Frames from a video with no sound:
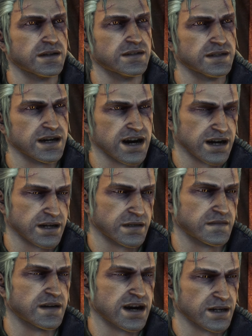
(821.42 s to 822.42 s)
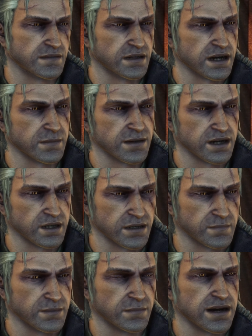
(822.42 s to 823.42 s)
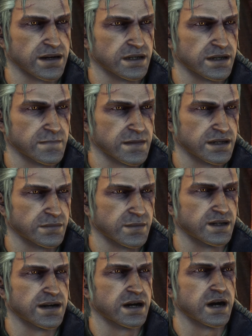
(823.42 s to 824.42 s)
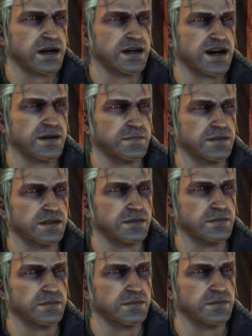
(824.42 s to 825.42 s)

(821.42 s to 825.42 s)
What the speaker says: Inside, a fire fueled by juniper branches must burn at all times.